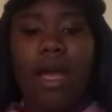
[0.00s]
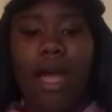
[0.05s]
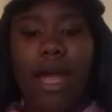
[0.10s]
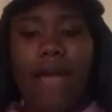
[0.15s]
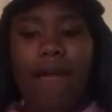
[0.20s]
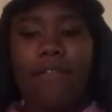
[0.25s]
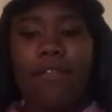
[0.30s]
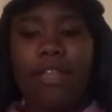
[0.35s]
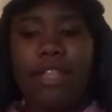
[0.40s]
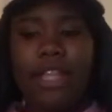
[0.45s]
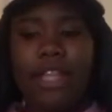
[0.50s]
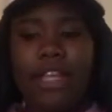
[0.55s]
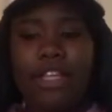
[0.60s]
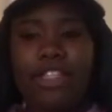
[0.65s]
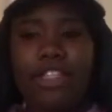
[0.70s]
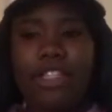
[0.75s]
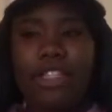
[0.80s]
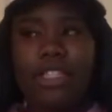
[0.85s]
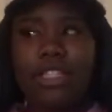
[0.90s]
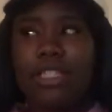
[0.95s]
everything
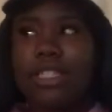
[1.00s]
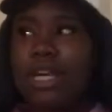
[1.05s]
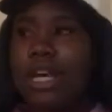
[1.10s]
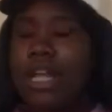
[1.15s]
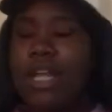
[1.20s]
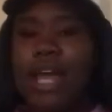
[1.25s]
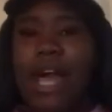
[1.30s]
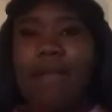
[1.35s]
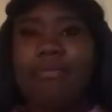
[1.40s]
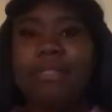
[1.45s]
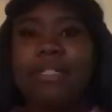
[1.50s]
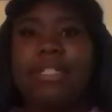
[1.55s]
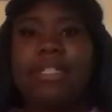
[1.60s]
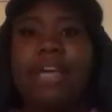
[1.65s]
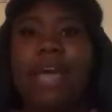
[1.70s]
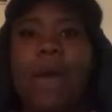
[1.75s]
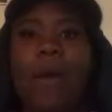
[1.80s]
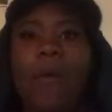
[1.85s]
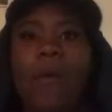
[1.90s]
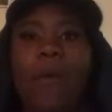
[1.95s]
just collapses
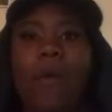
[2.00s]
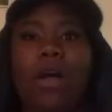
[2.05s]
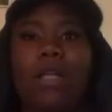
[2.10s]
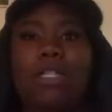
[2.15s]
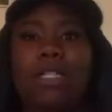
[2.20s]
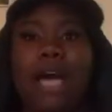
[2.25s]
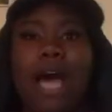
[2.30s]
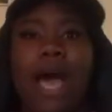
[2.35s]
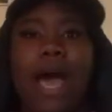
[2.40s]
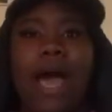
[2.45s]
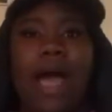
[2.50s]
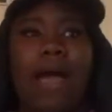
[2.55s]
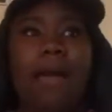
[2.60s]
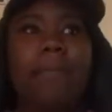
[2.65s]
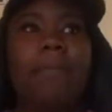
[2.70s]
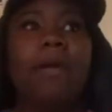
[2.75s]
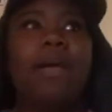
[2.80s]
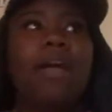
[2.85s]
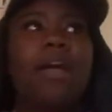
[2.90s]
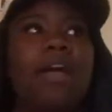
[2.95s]
at one time.
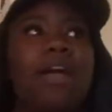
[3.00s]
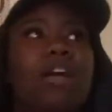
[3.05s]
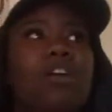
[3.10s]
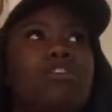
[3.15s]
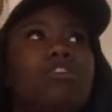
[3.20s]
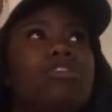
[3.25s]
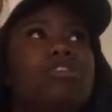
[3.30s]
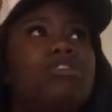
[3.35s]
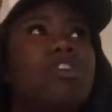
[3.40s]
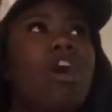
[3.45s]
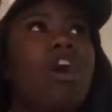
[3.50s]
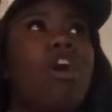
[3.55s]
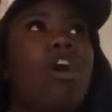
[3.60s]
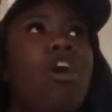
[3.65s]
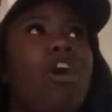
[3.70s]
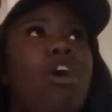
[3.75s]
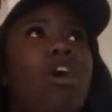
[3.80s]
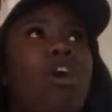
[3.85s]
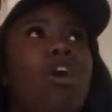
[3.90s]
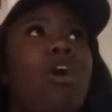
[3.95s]

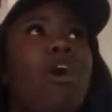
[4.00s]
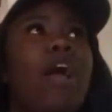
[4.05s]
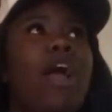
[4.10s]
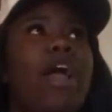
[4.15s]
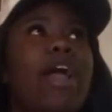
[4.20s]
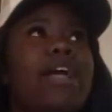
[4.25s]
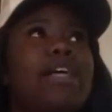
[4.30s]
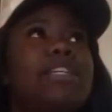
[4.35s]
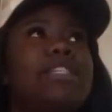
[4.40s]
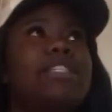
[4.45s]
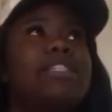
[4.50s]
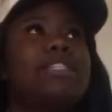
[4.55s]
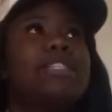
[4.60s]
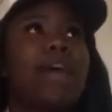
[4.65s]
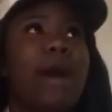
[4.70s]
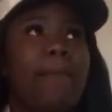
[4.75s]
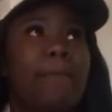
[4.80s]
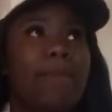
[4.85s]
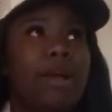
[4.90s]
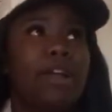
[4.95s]
So it's
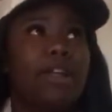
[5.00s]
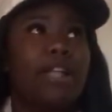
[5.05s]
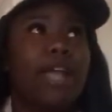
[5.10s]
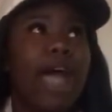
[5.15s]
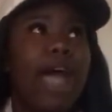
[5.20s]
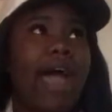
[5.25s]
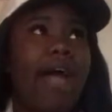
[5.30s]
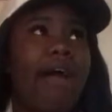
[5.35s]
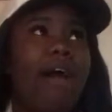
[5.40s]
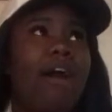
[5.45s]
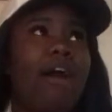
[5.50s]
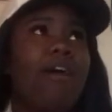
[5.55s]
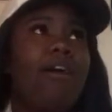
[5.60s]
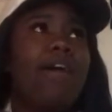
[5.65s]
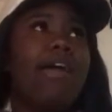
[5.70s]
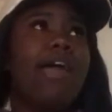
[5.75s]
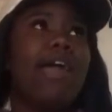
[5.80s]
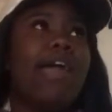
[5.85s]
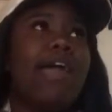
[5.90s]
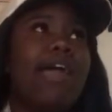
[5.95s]
summer now,
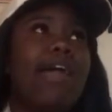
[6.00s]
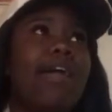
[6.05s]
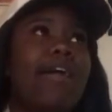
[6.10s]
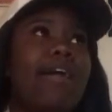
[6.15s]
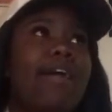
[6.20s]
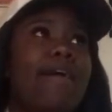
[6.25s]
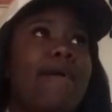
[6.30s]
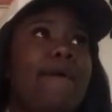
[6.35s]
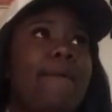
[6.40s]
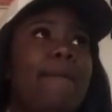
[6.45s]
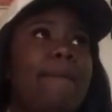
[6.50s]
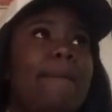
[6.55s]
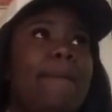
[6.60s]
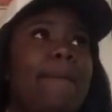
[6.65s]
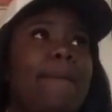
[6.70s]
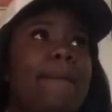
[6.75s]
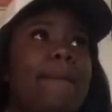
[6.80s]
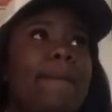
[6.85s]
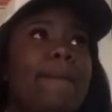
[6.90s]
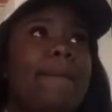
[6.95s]
and
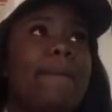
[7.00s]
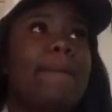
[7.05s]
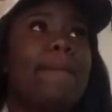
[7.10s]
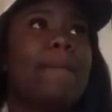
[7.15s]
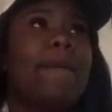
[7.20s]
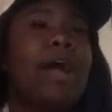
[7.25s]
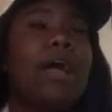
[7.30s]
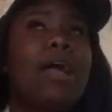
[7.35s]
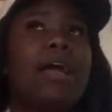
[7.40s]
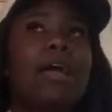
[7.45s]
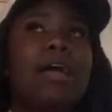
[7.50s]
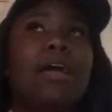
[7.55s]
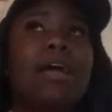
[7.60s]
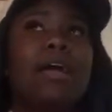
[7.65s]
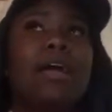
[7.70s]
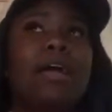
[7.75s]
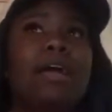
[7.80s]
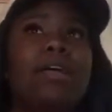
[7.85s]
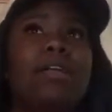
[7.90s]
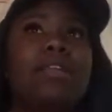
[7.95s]

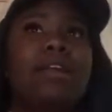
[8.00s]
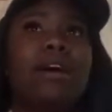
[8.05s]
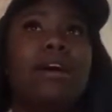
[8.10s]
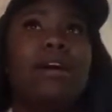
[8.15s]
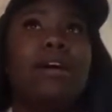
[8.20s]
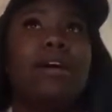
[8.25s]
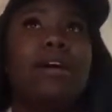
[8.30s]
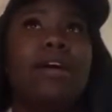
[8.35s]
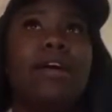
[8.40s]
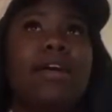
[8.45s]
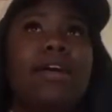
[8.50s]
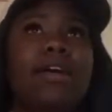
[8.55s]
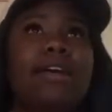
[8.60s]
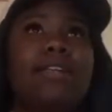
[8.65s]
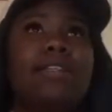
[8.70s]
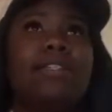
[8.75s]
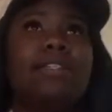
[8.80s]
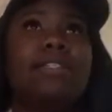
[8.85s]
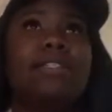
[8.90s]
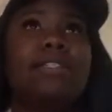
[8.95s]
no,
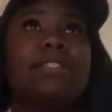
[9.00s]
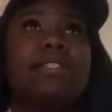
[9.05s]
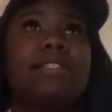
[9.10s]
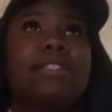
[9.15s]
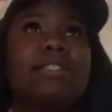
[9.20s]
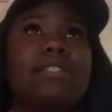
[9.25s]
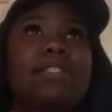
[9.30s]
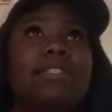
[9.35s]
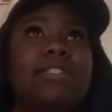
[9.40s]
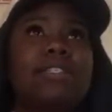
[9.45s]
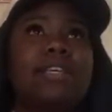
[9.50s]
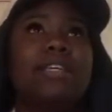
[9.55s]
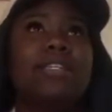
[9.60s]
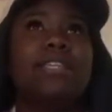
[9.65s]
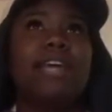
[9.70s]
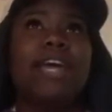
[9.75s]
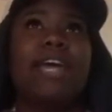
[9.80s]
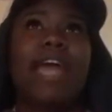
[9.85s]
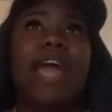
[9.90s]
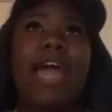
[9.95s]
it's
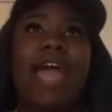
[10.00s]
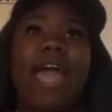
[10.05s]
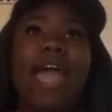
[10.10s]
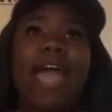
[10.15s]
like